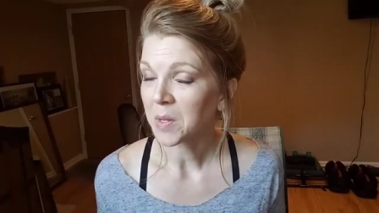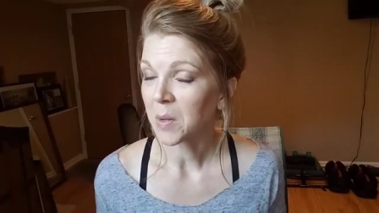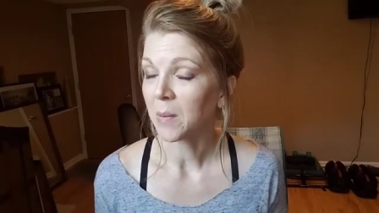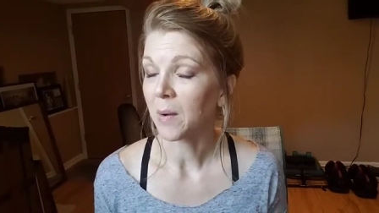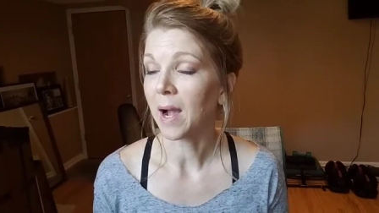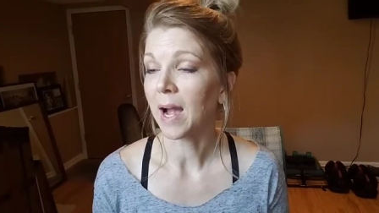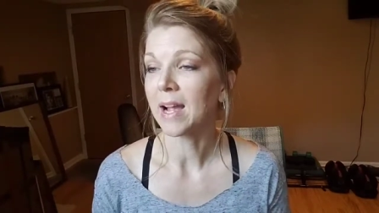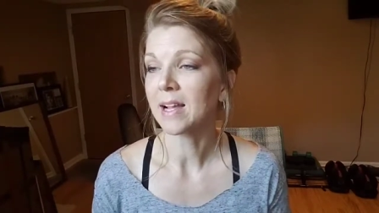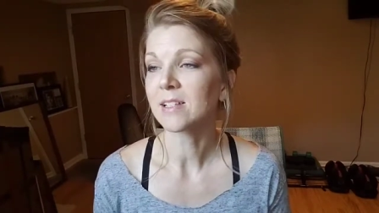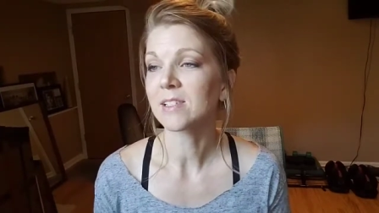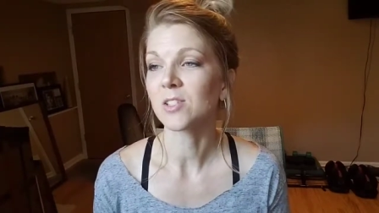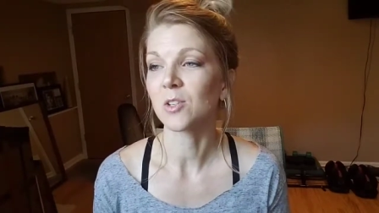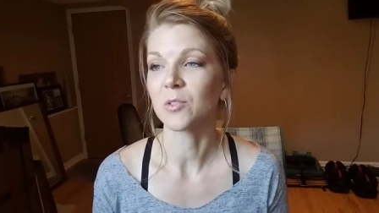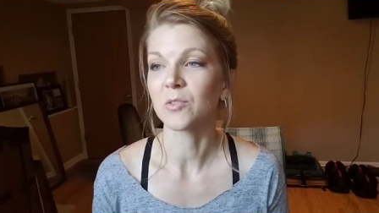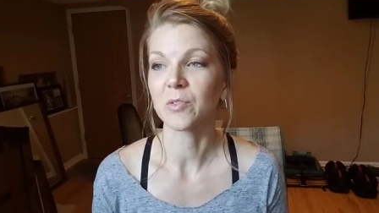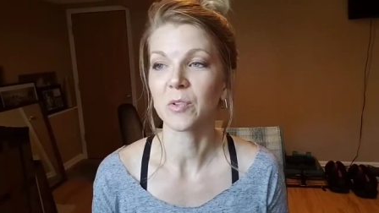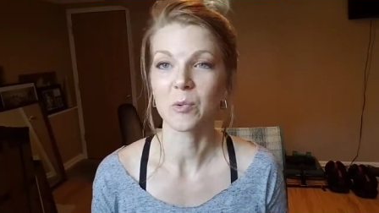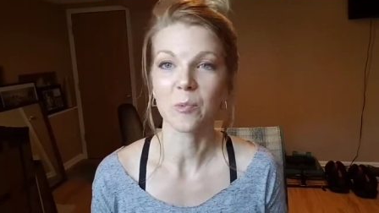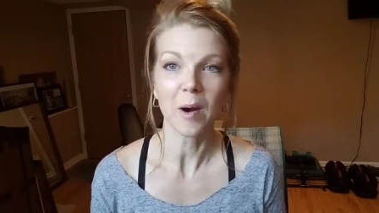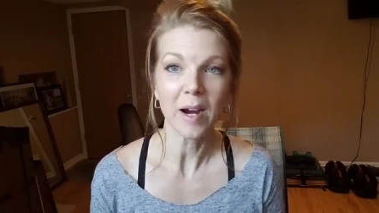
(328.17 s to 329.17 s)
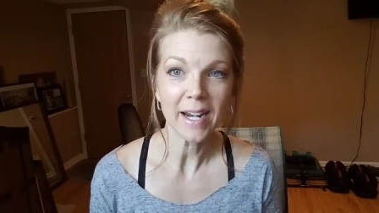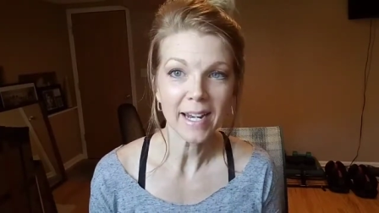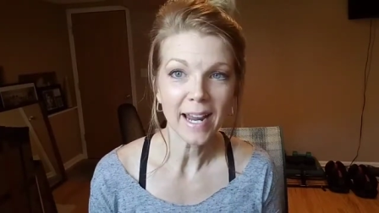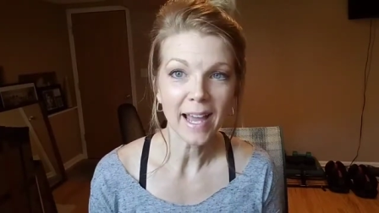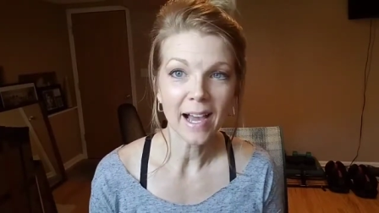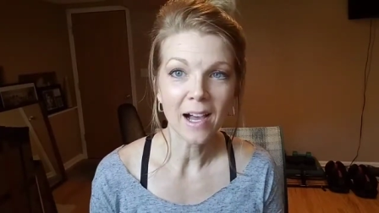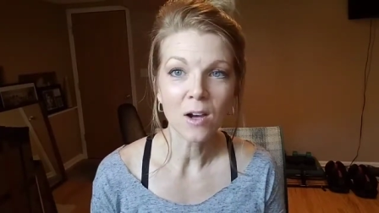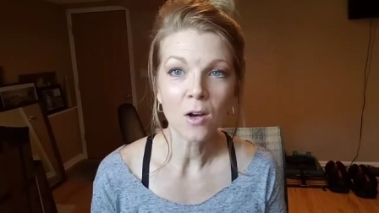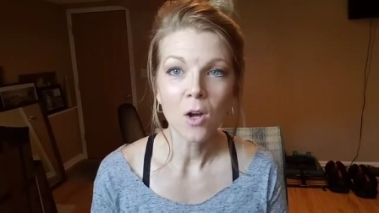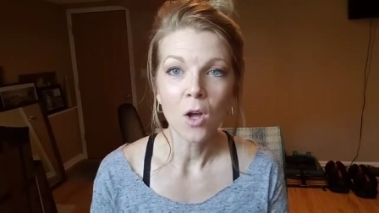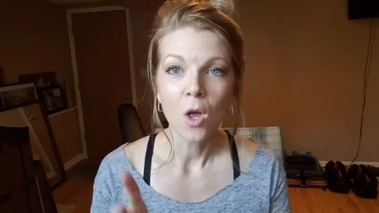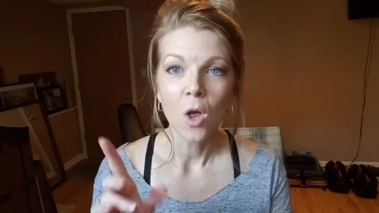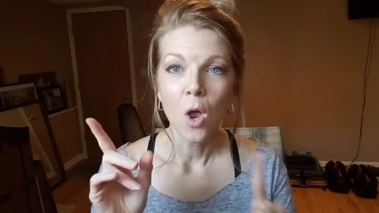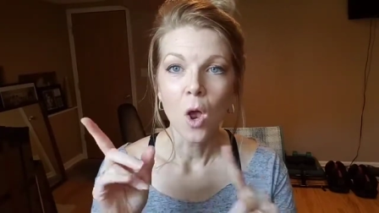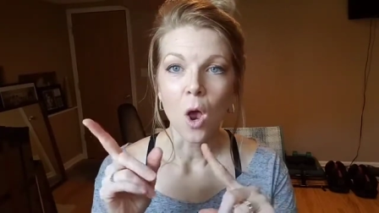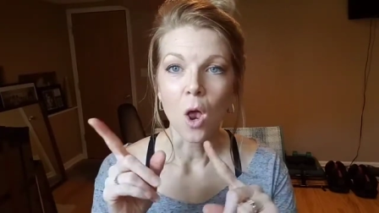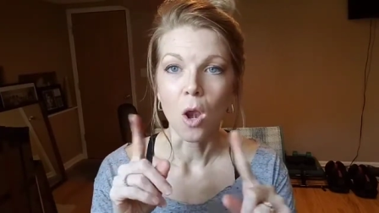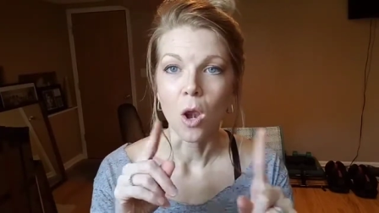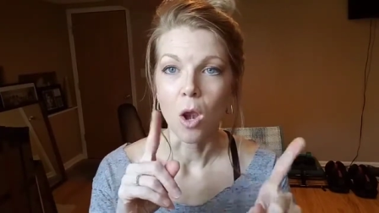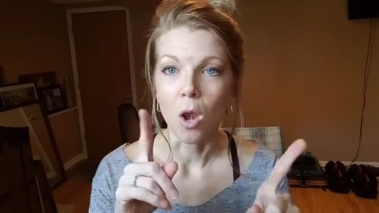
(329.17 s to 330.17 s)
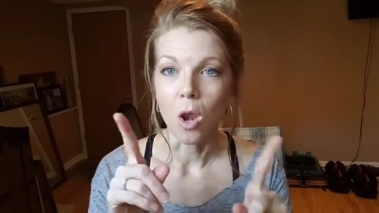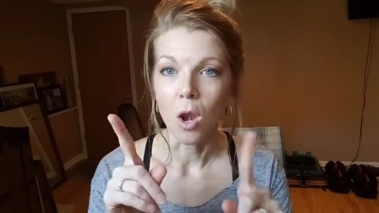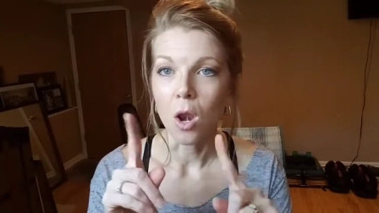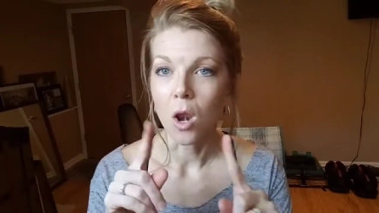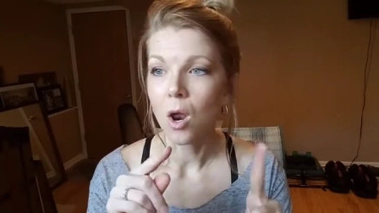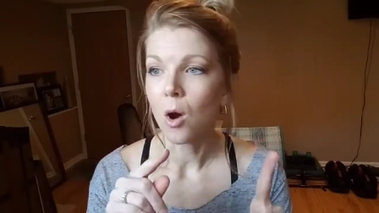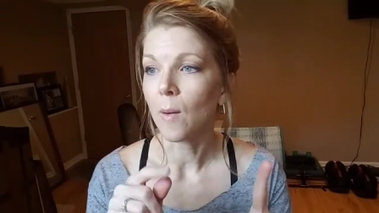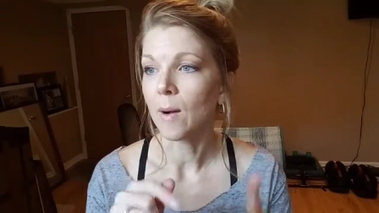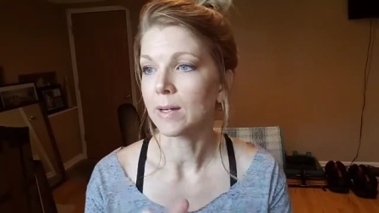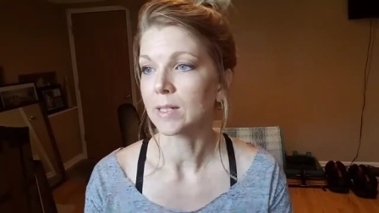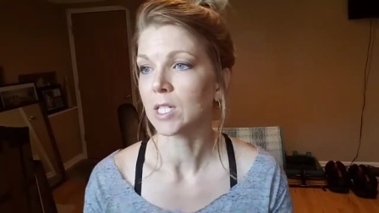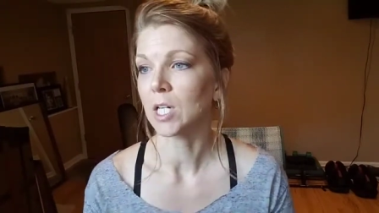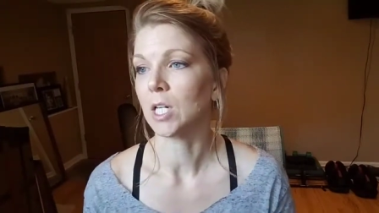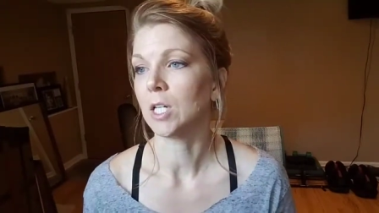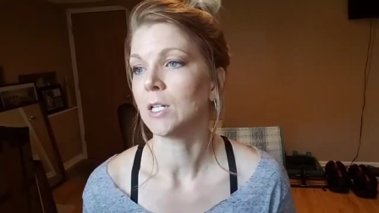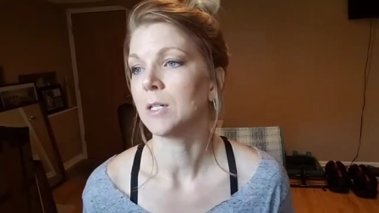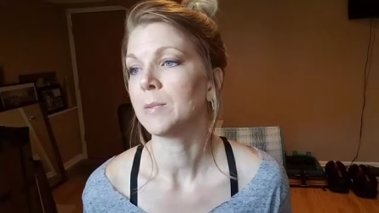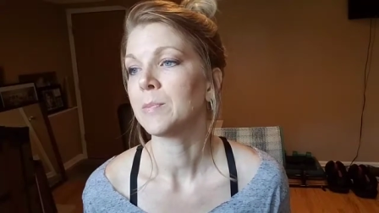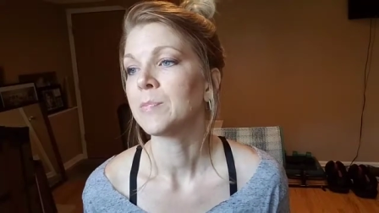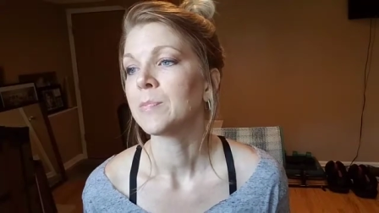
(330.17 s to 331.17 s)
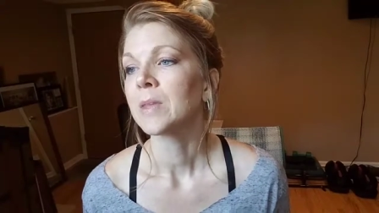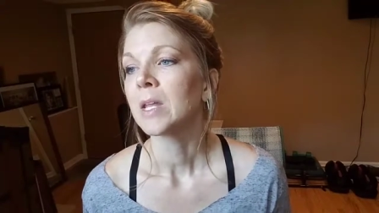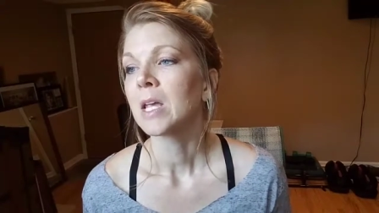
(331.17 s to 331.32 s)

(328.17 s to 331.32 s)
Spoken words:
Okay, so for right now, no alcohol.